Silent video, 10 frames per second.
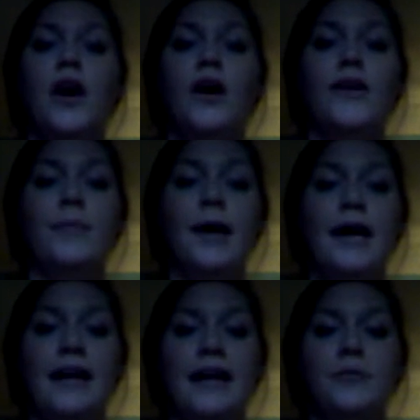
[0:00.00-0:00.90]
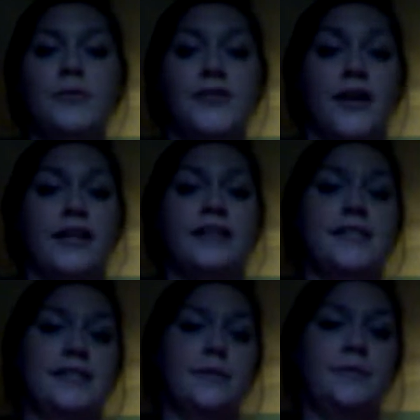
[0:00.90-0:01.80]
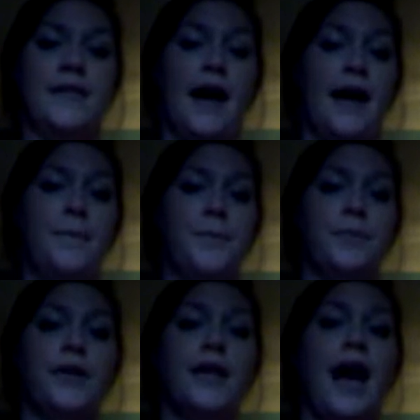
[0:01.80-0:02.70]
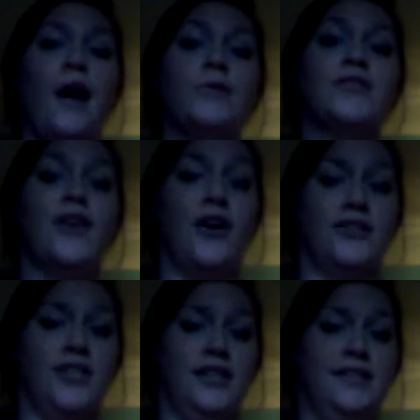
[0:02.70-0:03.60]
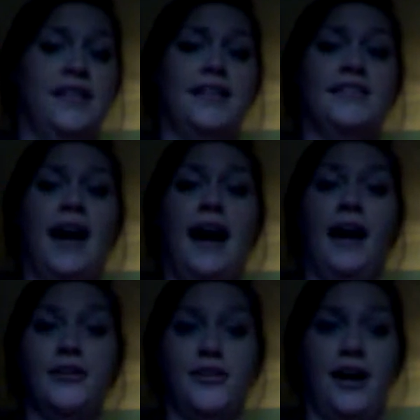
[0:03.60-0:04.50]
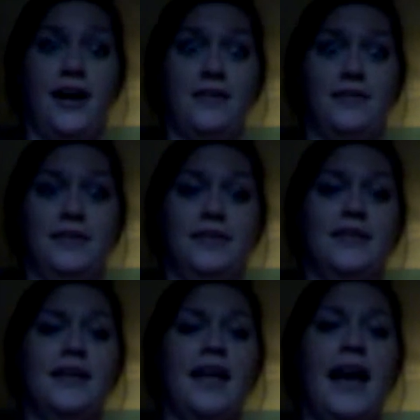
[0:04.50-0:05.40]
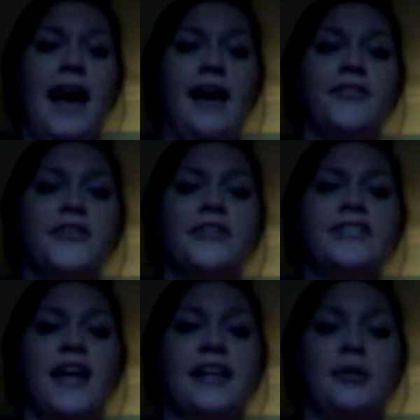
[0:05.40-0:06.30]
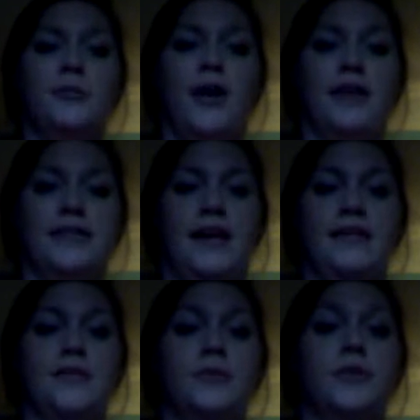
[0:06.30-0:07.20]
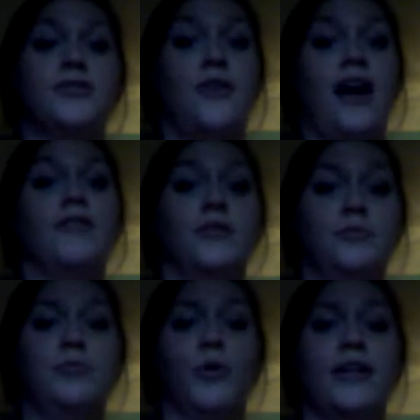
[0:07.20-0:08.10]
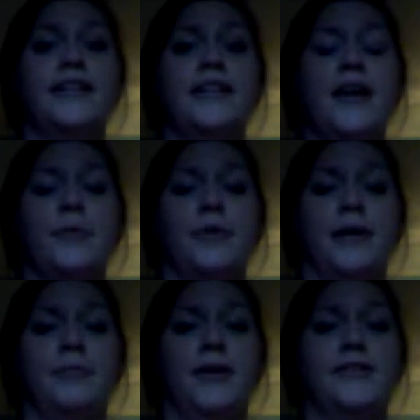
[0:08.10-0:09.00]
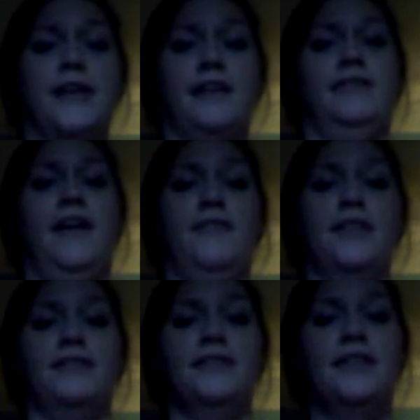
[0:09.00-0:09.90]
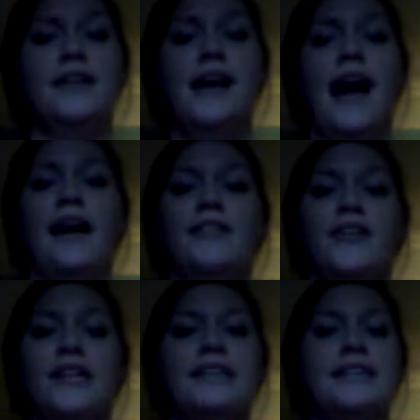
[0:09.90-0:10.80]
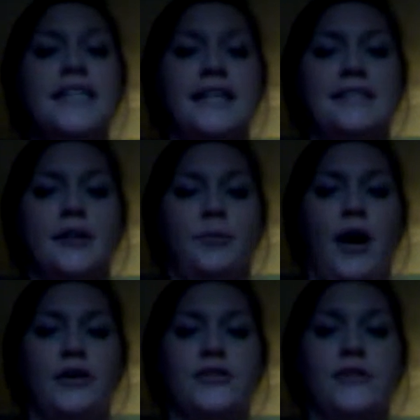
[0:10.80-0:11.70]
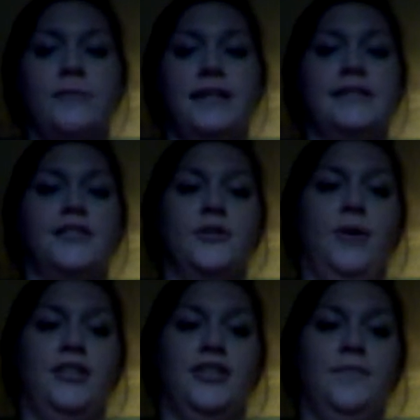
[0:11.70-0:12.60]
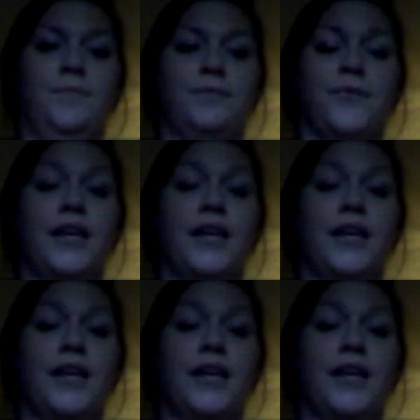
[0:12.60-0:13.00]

Although my headache was starting to subside, I was nauseous the entire drive. After the check-in process, which rivaled boarding an airplane post 9/11, I alerted the testing proctor of my situation.